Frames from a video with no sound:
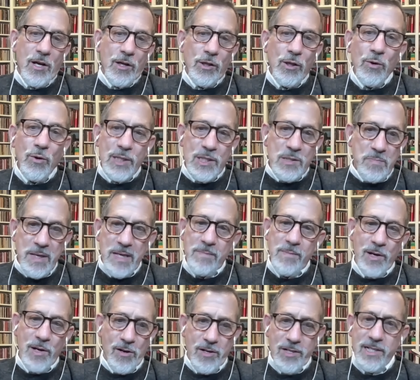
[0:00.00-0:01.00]
Louis Beam
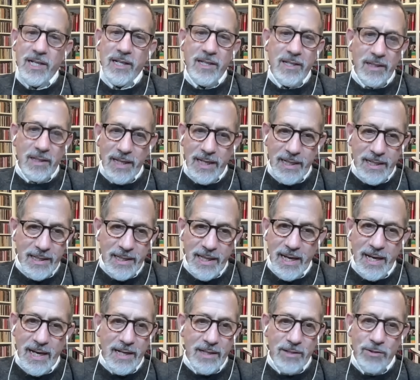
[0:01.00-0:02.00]
had articulated
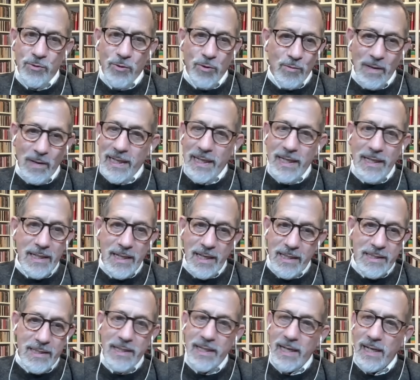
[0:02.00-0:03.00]
that already in
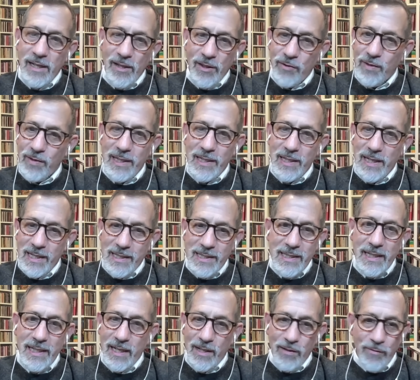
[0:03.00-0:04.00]
1983 and
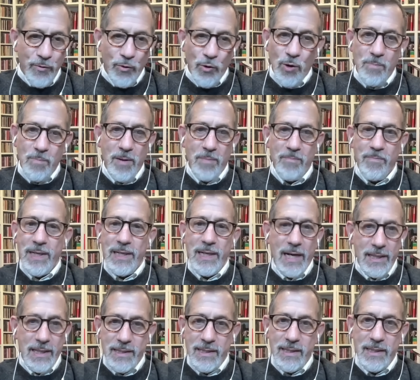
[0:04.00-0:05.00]
1984, but by
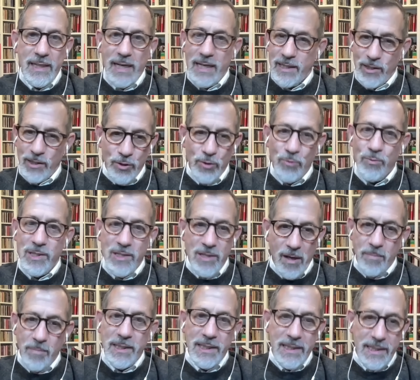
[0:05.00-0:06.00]
1992 was
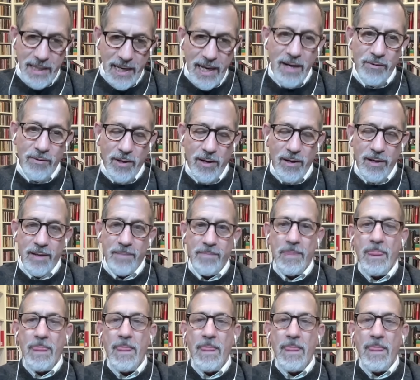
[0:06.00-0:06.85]
doubling down on it.